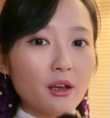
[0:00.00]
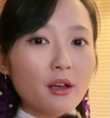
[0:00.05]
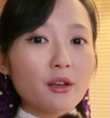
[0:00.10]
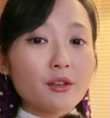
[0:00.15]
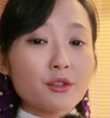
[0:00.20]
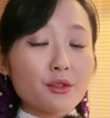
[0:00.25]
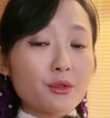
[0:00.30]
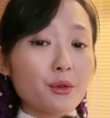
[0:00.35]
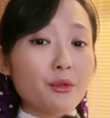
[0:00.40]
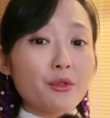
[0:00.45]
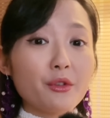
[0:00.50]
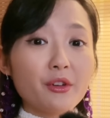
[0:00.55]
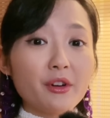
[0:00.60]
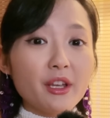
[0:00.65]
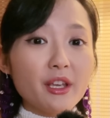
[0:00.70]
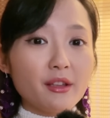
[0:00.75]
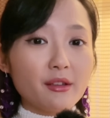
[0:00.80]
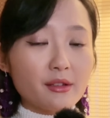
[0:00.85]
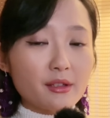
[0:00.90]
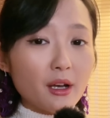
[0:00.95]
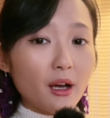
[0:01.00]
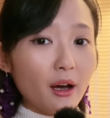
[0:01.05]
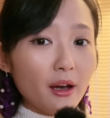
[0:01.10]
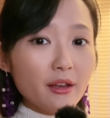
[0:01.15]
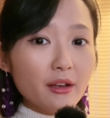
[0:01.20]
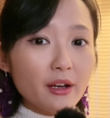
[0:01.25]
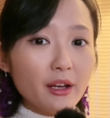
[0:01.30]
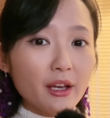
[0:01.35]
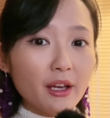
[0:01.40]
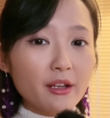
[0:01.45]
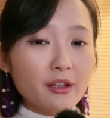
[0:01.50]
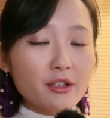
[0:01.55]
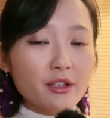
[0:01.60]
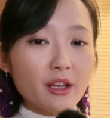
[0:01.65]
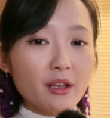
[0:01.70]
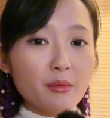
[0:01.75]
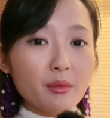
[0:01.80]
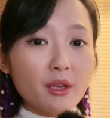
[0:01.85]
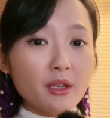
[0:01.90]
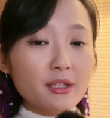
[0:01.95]
So your entire head
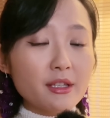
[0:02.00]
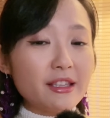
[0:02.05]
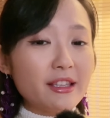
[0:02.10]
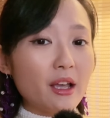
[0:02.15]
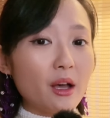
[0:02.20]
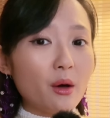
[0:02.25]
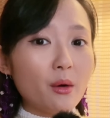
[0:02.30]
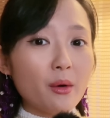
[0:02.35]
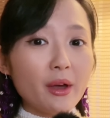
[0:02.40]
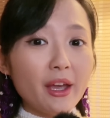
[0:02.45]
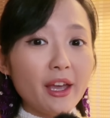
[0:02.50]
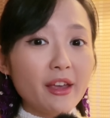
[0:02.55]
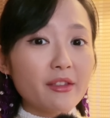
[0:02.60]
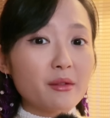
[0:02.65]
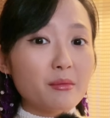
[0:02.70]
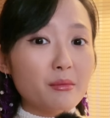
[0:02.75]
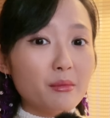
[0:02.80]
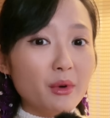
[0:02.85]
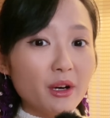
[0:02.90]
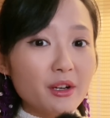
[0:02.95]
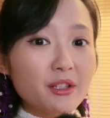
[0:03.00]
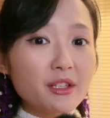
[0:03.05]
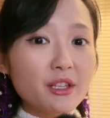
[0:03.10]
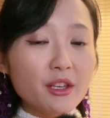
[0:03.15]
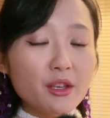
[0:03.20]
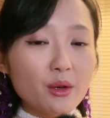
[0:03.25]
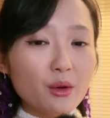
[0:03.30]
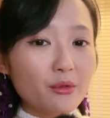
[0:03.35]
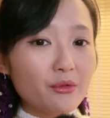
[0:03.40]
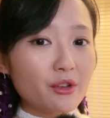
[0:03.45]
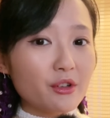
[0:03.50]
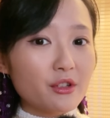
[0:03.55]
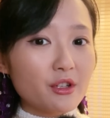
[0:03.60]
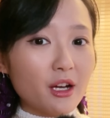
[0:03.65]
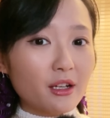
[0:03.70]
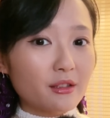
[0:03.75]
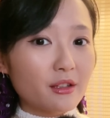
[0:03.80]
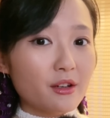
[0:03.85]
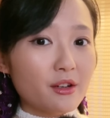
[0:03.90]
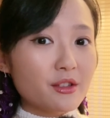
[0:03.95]
shape is now at the mercy of your
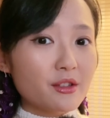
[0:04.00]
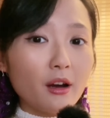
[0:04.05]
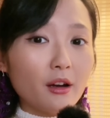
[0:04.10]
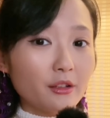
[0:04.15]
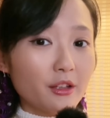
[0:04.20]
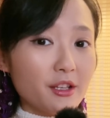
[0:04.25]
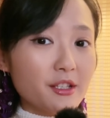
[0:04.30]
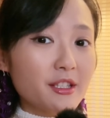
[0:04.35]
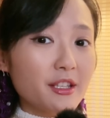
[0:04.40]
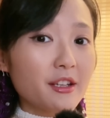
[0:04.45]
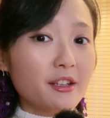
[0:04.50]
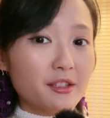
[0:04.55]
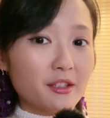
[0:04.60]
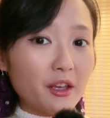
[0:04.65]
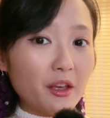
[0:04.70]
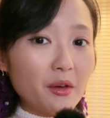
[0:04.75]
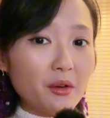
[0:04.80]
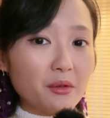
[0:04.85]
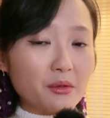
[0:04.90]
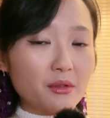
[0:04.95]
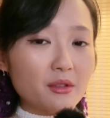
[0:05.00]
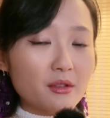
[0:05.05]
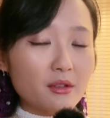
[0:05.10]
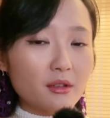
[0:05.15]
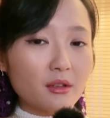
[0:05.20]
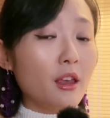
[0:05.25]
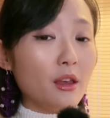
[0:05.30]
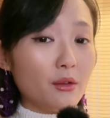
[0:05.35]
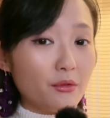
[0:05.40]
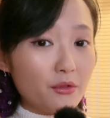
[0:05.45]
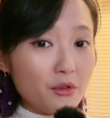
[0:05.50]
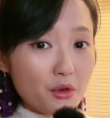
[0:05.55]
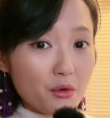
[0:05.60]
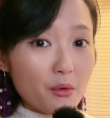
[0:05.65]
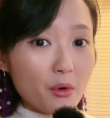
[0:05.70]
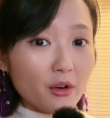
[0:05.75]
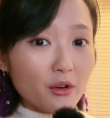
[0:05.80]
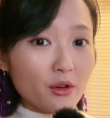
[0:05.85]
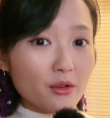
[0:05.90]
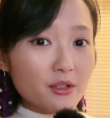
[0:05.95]
doctor's artistic skills. If you
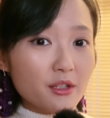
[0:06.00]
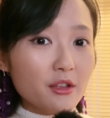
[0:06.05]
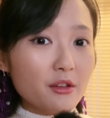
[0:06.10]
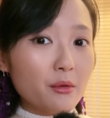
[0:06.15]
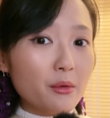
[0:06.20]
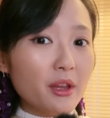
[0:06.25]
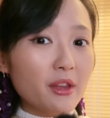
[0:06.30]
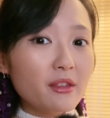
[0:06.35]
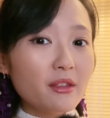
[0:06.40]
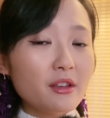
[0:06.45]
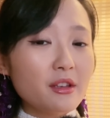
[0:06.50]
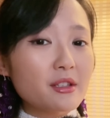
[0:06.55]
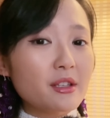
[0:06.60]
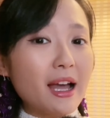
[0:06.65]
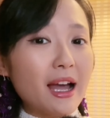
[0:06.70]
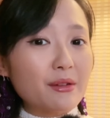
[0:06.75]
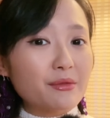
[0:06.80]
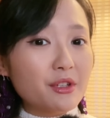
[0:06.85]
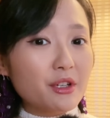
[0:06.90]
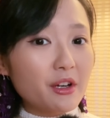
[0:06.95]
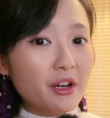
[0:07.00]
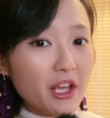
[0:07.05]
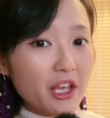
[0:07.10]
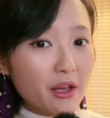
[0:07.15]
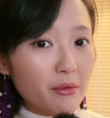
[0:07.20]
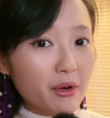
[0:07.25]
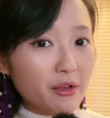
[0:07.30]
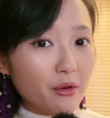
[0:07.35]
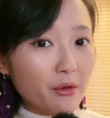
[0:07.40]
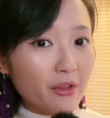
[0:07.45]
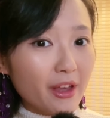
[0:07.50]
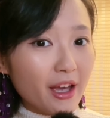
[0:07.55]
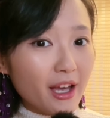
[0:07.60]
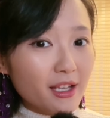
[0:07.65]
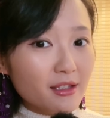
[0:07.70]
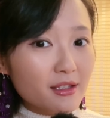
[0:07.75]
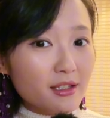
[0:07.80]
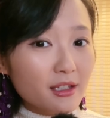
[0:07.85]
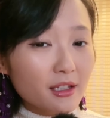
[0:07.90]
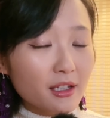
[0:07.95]
are considering this after hearing all
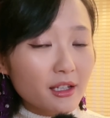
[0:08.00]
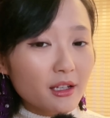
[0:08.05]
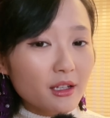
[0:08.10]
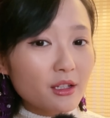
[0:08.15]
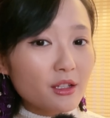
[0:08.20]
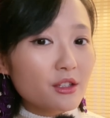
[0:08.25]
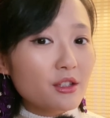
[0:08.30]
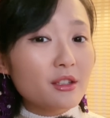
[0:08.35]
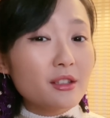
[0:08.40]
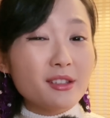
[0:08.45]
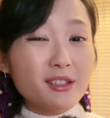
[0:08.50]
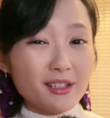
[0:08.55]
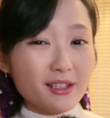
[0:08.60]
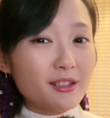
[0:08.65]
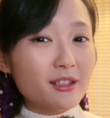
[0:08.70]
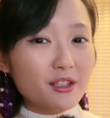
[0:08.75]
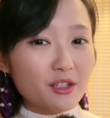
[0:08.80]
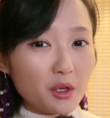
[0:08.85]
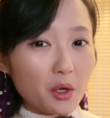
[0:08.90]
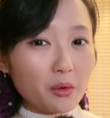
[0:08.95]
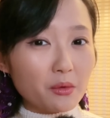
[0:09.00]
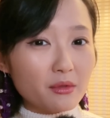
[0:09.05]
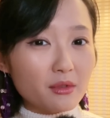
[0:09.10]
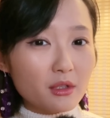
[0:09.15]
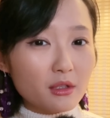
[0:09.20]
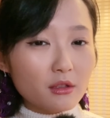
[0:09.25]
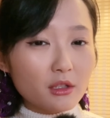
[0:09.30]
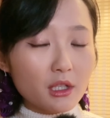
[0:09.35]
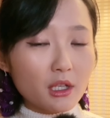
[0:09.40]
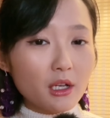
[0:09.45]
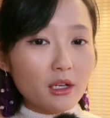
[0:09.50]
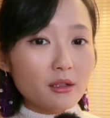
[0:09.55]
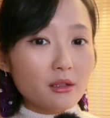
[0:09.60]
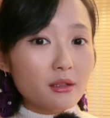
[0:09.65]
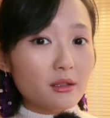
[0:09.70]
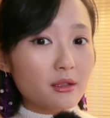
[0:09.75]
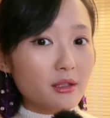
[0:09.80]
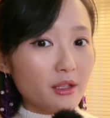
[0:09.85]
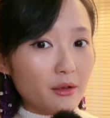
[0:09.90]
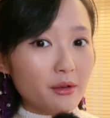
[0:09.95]
that, just don't.
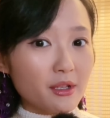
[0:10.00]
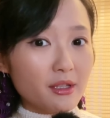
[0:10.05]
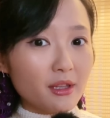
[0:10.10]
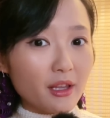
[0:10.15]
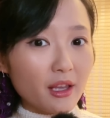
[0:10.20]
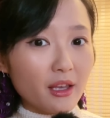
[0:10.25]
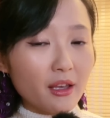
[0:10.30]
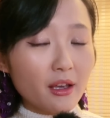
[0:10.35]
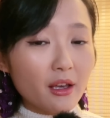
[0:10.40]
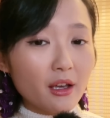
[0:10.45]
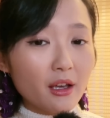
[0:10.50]
Seriously.